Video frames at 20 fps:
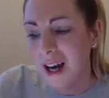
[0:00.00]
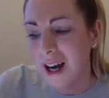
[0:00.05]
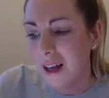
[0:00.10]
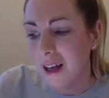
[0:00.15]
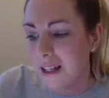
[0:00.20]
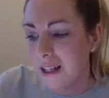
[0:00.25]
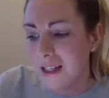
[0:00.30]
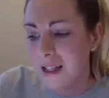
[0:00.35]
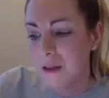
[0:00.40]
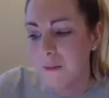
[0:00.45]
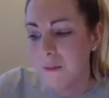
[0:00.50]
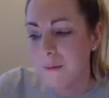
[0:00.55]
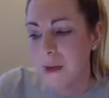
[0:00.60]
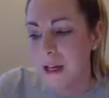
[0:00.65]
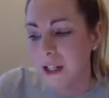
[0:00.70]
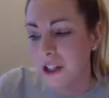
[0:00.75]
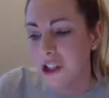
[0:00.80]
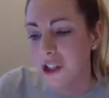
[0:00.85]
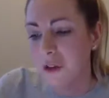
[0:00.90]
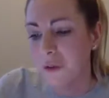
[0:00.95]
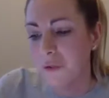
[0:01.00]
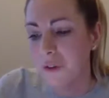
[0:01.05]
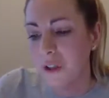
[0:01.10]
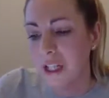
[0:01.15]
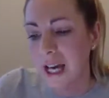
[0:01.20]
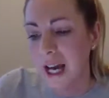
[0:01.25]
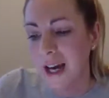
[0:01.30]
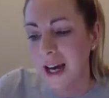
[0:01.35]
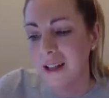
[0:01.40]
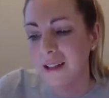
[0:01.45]
and it makes you
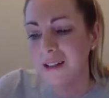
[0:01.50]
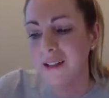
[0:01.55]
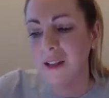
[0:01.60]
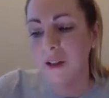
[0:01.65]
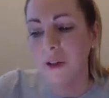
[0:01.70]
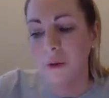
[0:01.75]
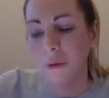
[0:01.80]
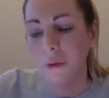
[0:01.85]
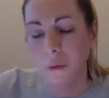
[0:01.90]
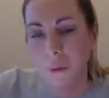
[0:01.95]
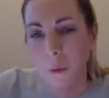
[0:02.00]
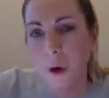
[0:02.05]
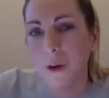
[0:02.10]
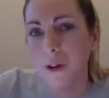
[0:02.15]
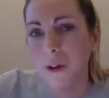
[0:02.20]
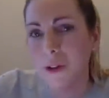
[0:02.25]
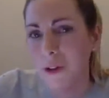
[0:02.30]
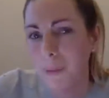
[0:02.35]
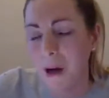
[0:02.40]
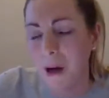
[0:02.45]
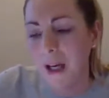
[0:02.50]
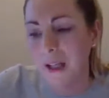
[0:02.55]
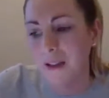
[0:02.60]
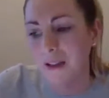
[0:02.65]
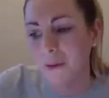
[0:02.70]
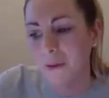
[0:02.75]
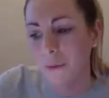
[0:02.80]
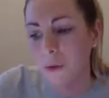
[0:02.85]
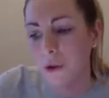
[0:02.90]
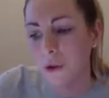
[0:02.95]
forget what the
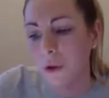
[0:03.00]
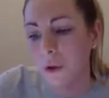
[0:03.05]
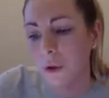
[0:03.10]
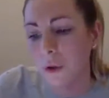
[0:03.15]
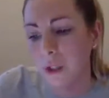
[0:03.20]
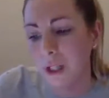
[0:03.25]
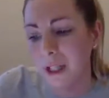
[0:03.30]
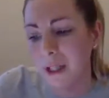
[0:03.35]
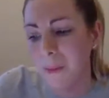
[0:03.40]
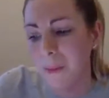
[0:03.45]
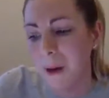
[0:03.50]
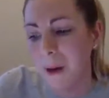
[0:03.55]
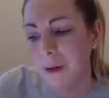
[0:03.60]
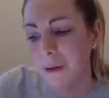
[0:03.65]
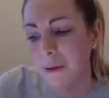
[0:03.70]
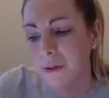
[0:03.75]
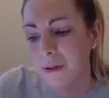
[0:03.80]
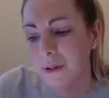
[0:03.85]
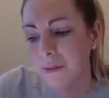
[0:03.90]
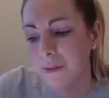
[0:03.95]
person was talking about.